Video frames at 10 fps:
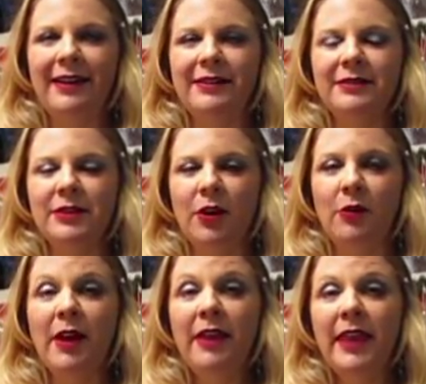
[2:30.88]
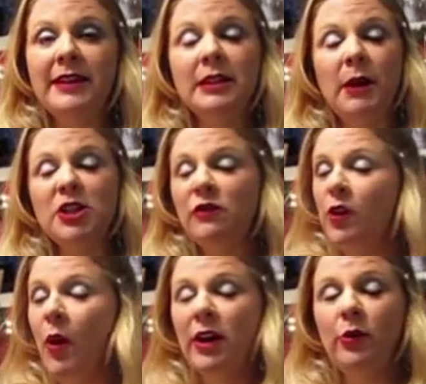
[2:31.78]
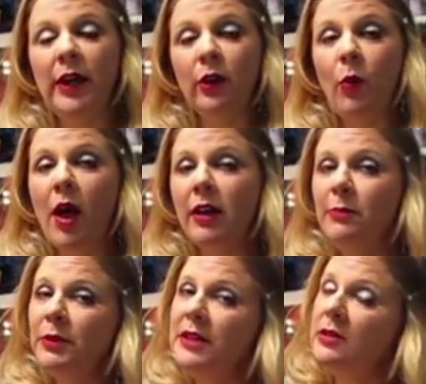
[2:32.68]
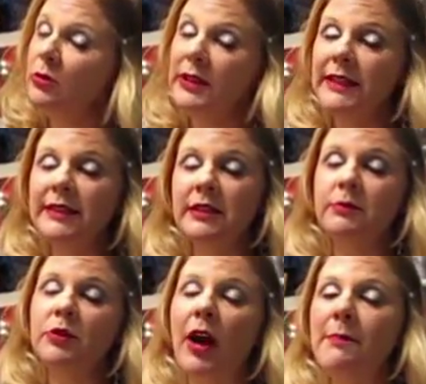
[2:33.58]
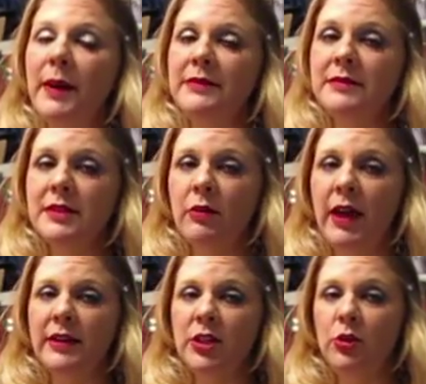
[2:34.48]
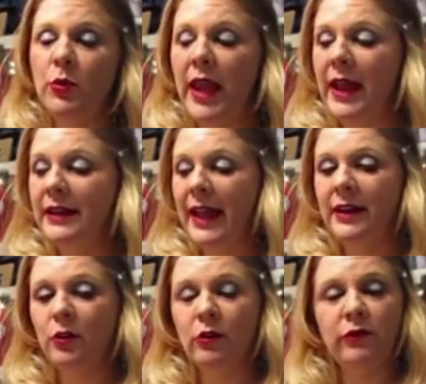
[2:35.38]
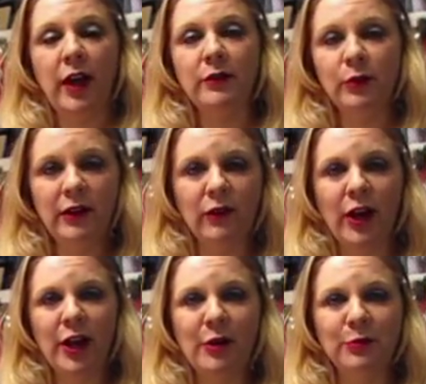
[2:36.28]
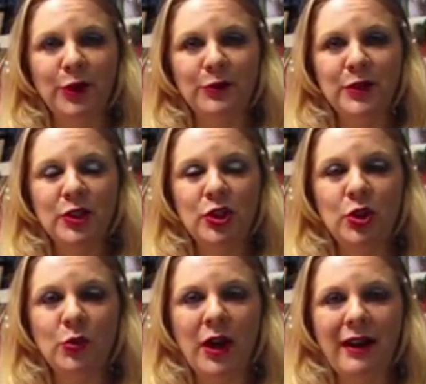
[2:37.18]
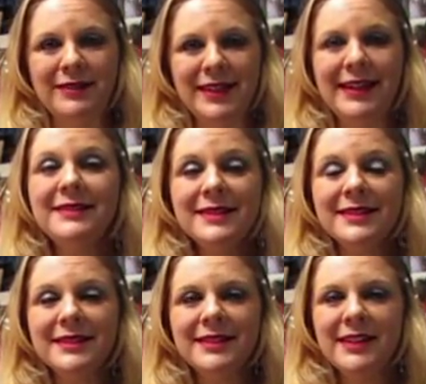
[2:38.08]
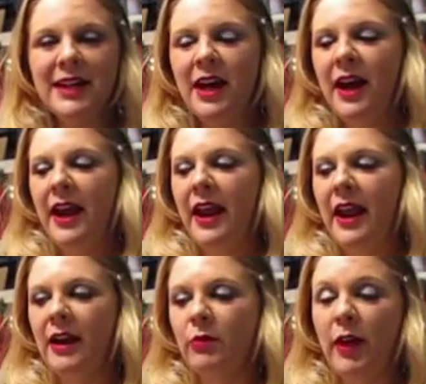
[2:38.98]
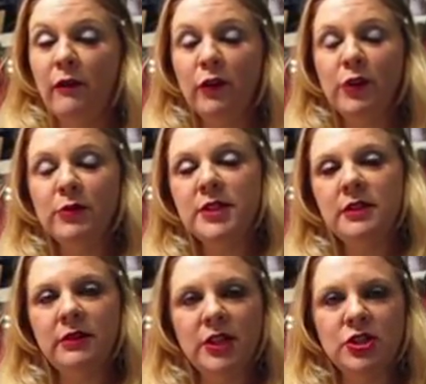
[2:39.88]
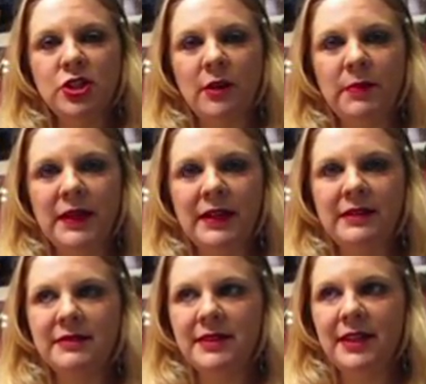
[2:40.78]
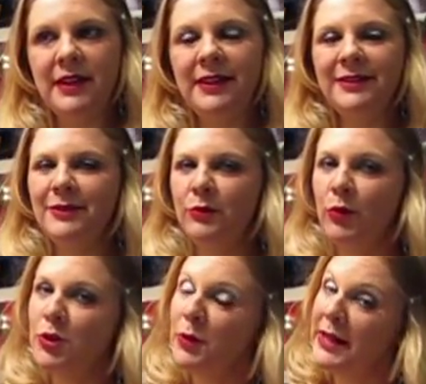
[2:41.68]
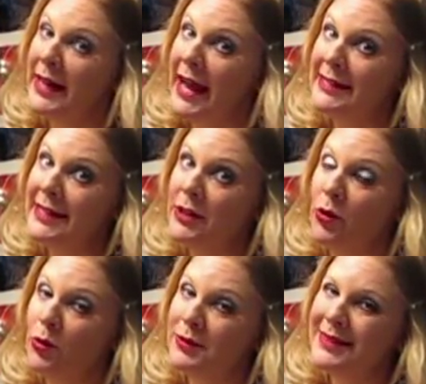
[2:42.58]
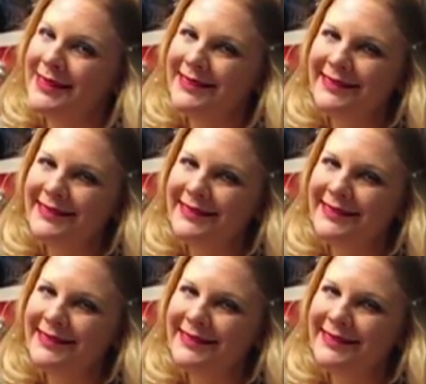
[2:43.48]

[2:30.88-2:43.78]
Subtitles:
So thanks so much. If you are new here, welcome. Please do click the subscribe button so that you can get notified whenever I upload new content. And without further ado, let's jump in and see what 2019 holds.